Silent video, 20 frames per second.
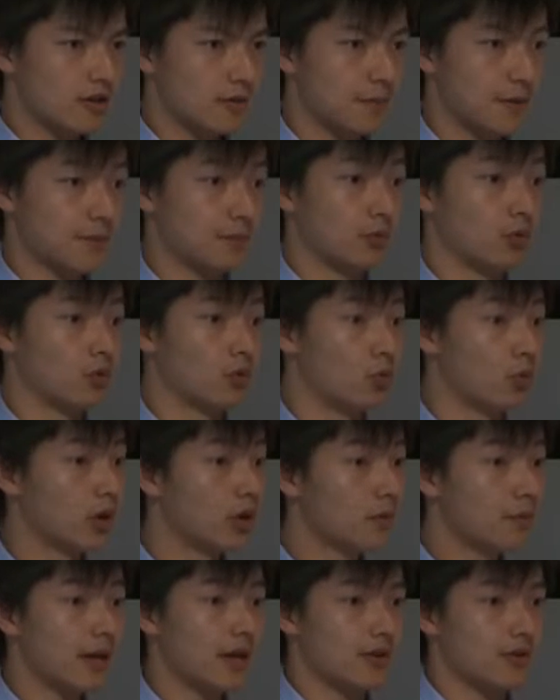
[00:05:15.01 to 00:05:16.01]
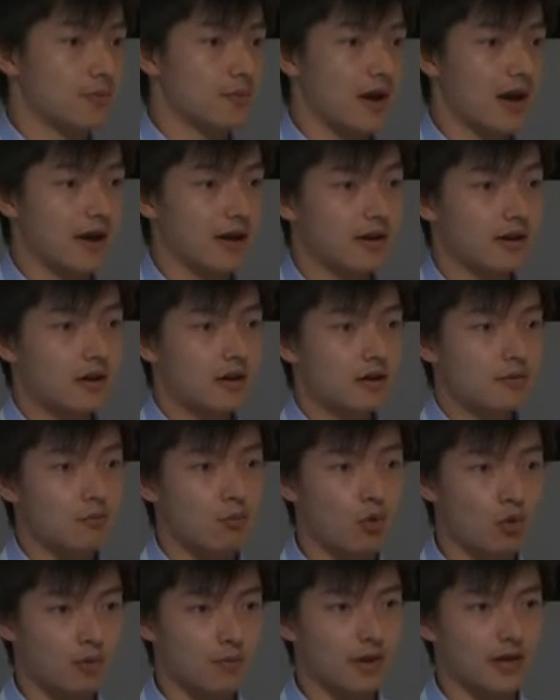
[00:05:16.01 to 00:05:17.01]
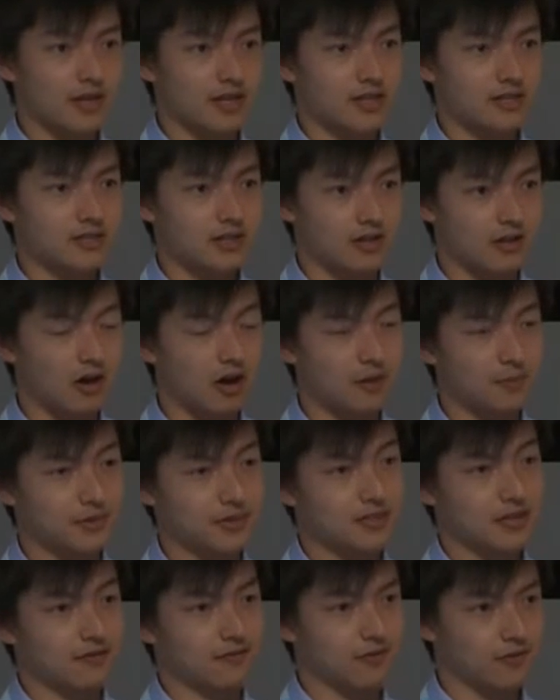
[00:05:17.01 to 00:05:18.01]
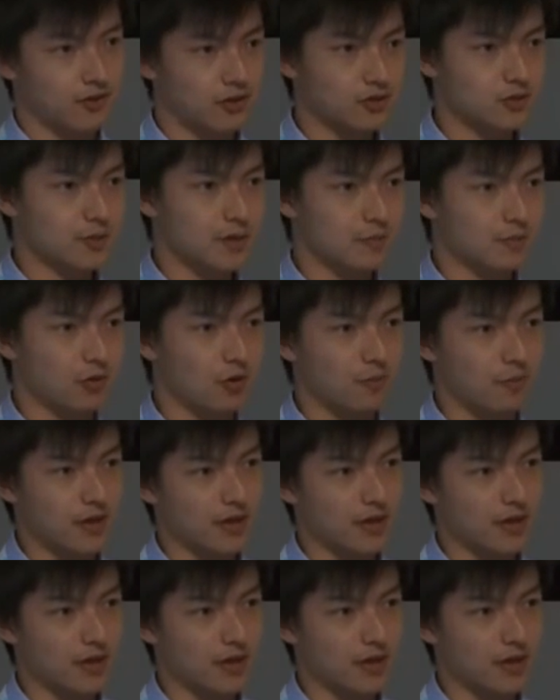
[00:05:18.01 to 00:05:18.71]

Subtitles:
the people who will pay you back more money to compensate for those people,